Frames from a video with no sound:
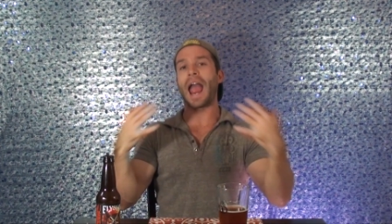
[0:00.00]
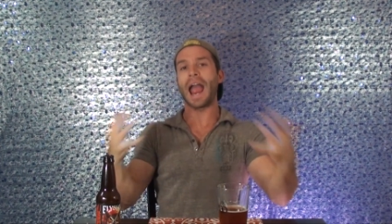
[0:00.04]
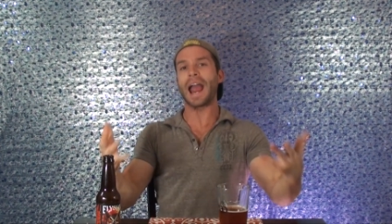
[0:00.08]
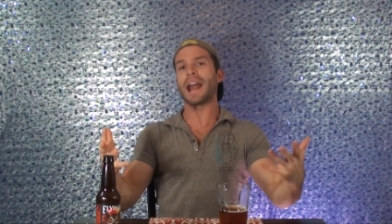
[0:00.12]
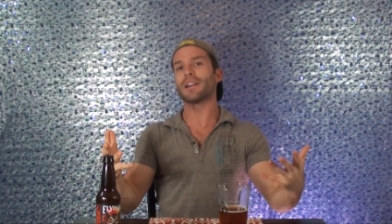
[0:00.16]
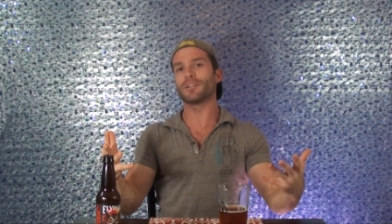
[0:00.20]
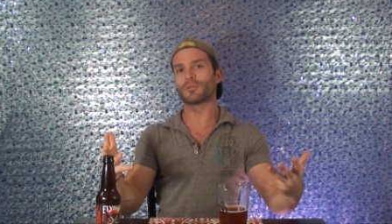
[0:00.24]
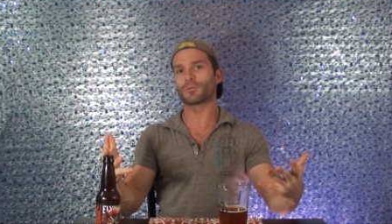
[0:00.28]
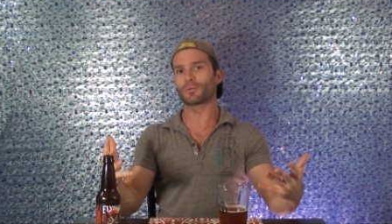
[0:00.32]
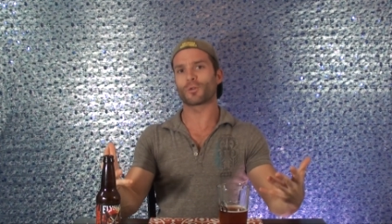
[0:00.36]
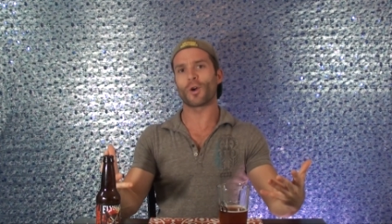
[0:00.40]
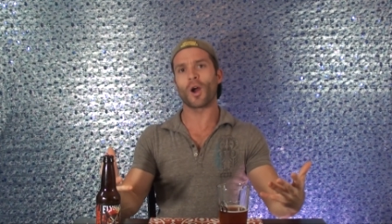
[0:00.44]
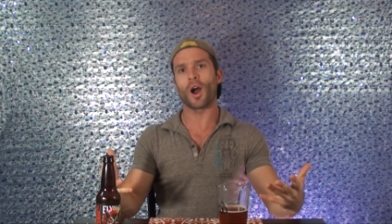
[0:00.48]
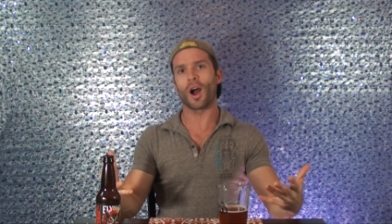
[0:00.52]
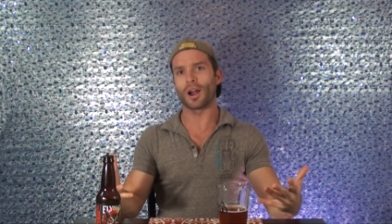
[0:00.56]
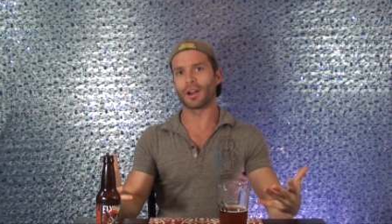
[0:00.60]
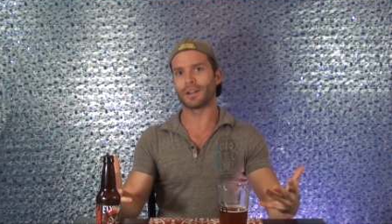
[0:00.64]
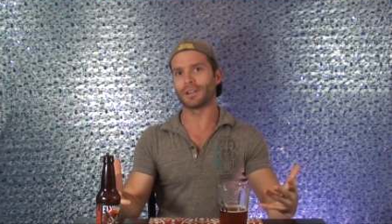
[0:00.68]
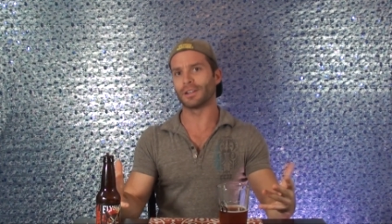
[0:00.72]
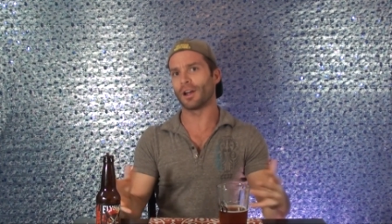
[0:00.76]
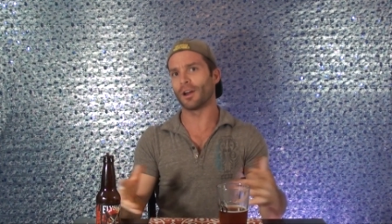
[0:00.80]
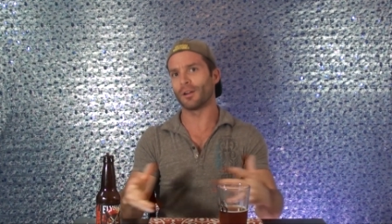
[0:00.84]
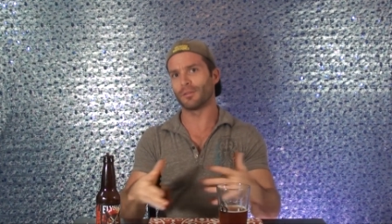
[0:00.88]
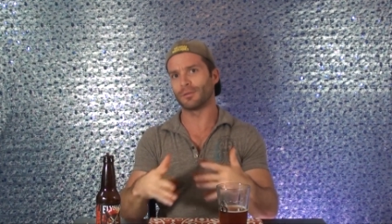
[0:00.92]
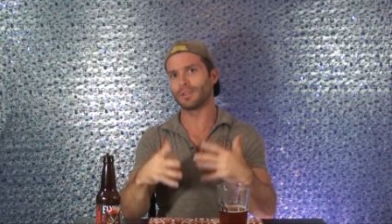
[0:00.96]
end
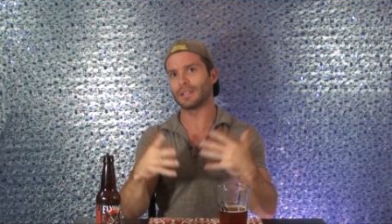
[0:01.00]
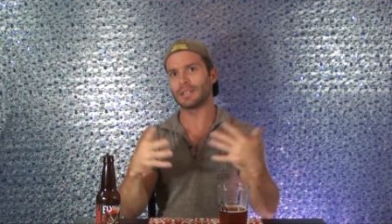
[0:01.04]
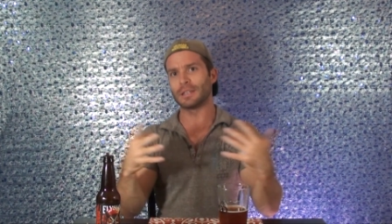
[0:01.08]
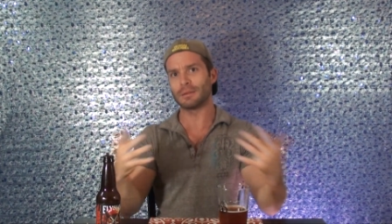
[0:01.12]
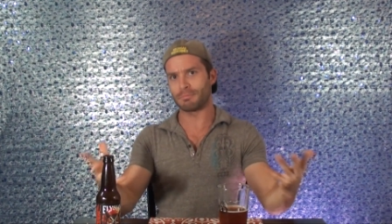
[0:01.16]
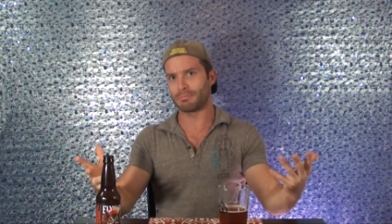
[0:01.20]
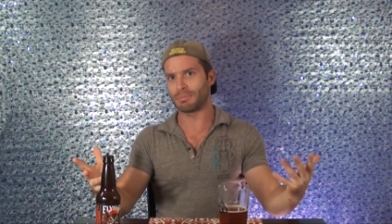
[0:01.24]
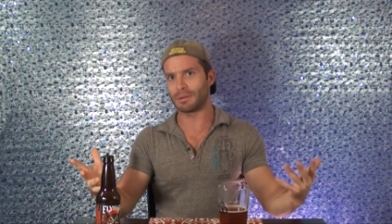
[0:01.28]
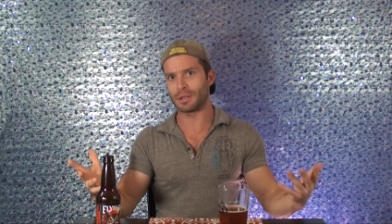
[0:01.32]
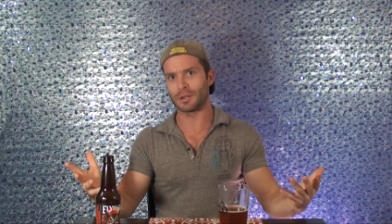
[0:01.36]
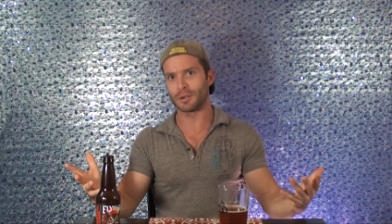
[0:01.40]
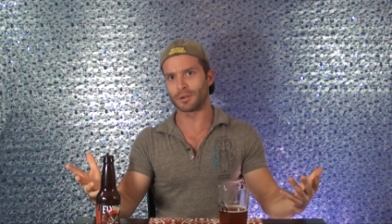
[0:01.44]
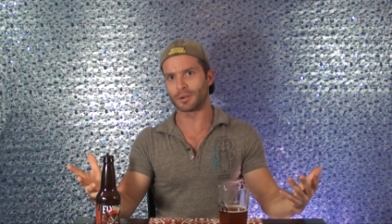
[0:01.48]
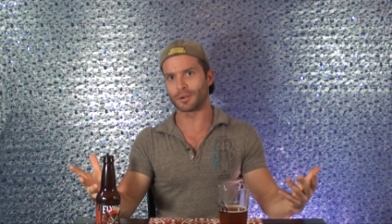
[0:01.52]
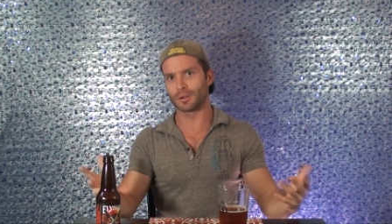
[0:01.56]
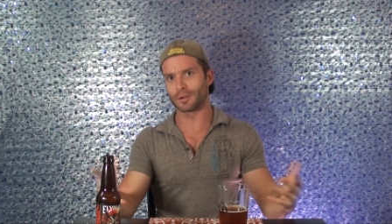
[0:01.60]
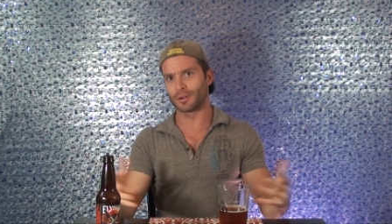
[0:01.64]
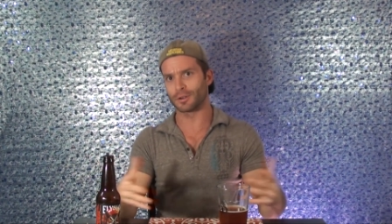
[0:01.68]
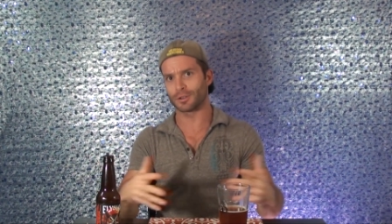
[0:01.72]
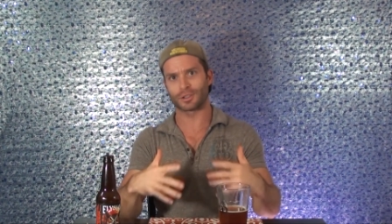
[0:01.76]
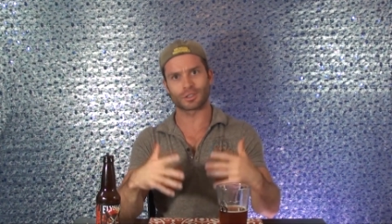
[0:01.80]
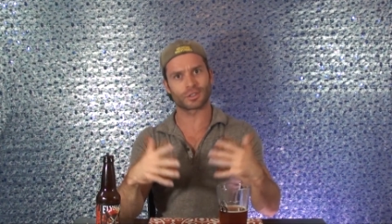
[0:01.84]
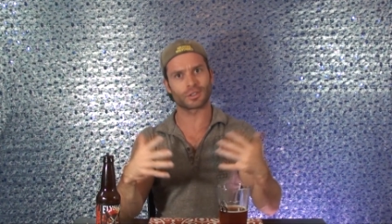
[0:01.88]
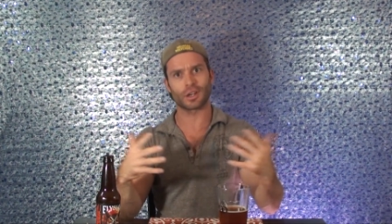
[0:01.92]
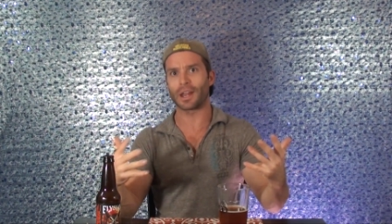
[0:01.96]
run of the
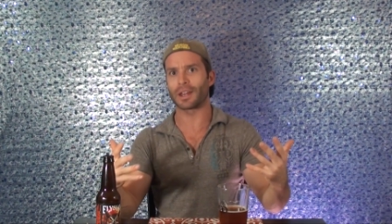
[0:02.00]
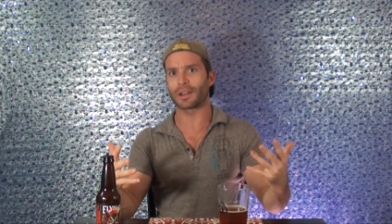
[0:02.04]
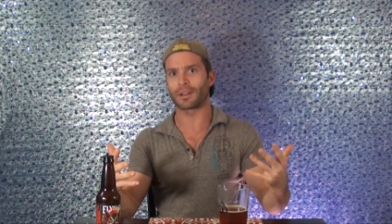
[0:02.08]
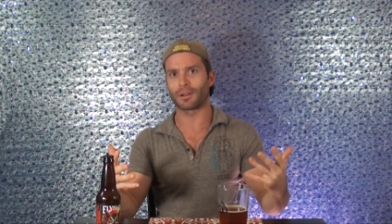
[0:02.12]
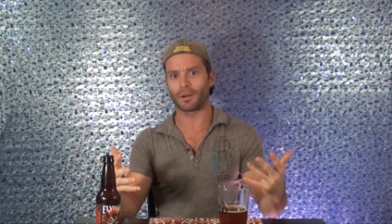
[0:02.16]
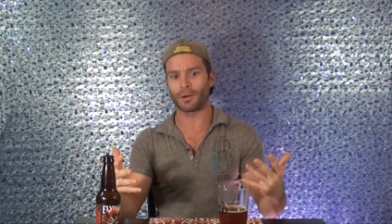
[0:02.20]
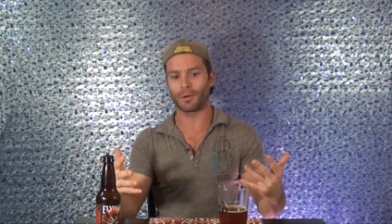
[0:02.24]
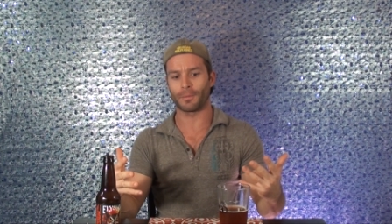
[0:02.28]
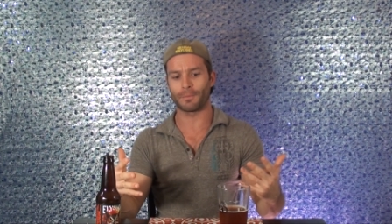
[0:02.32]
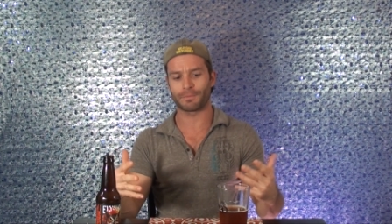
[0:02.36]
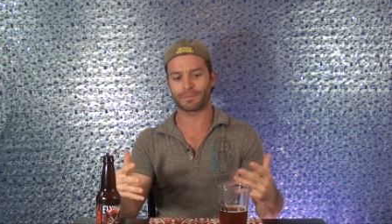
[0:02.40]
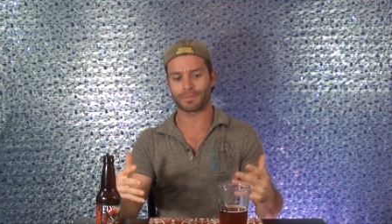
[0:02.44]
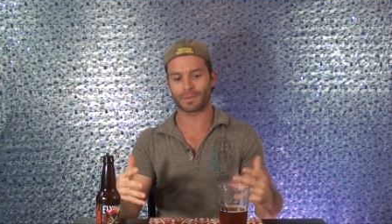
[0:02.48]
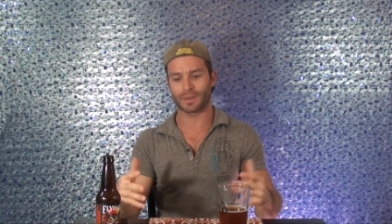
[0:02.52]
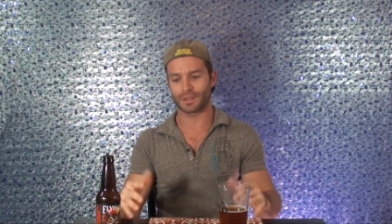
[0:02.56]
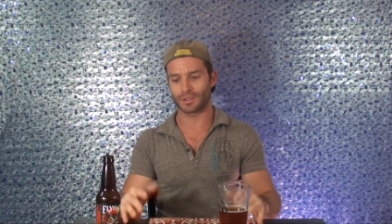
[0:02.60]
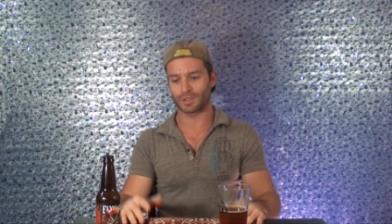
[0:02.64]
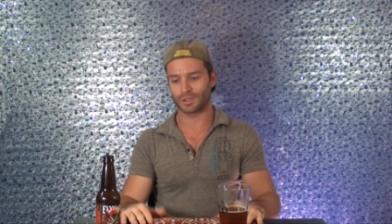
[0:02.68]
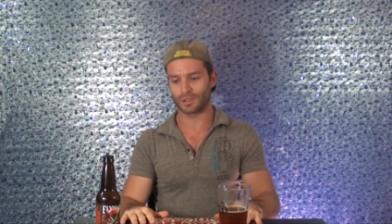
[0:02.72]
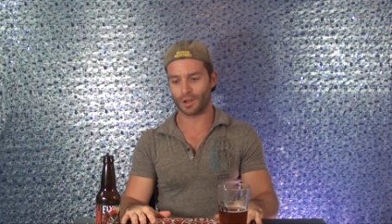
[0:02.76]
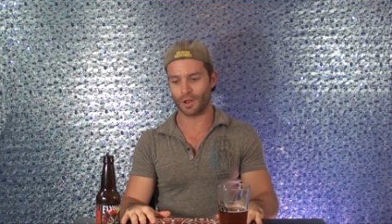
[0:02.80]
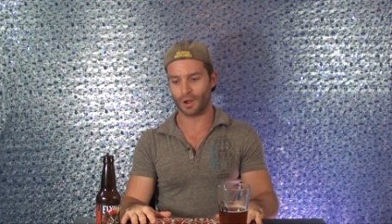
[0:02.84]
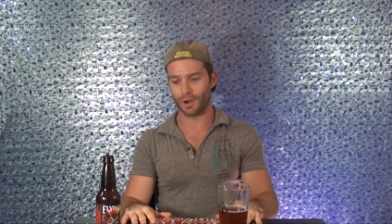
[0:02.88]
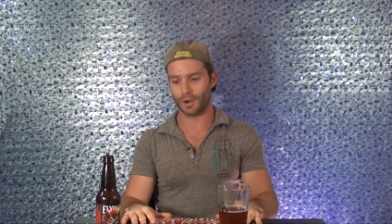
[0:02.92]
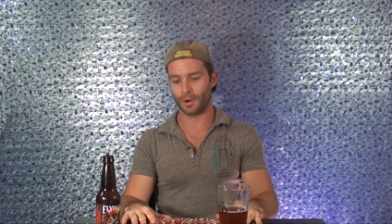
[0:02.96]
beer cycle.
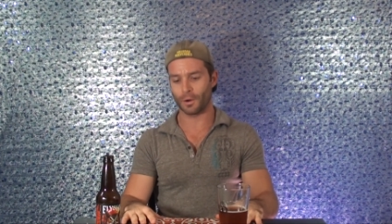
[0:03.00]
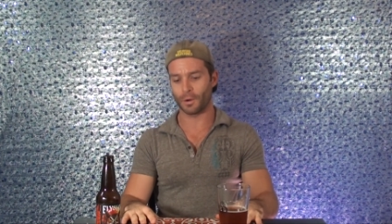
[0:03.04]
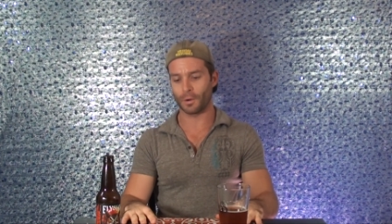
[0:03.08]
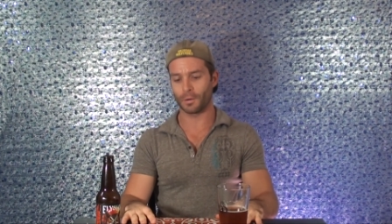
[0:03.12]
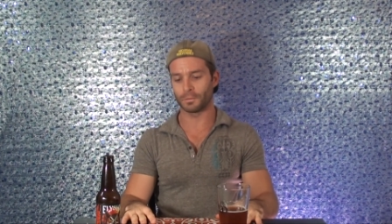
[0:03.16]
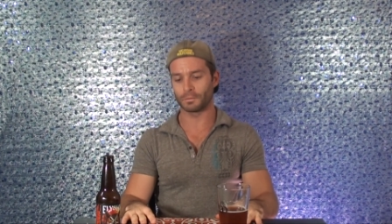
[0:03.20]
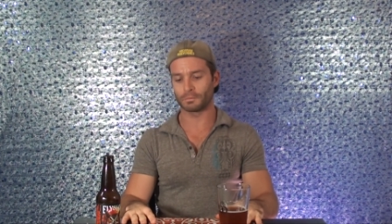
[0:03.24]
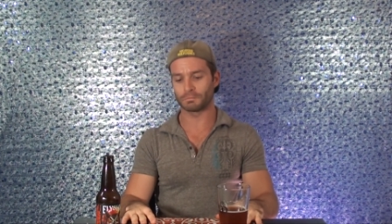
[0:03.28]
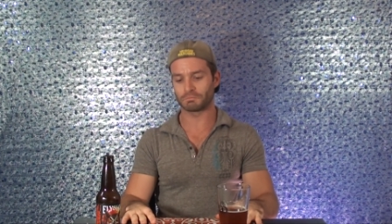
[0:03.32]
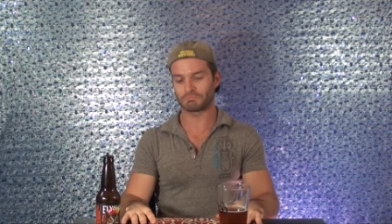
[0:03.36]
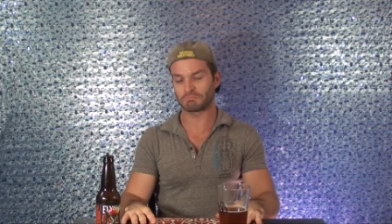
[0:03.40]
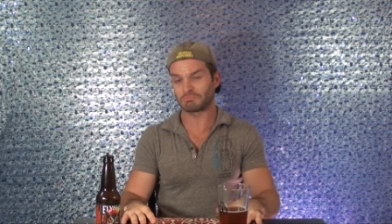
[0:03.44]
So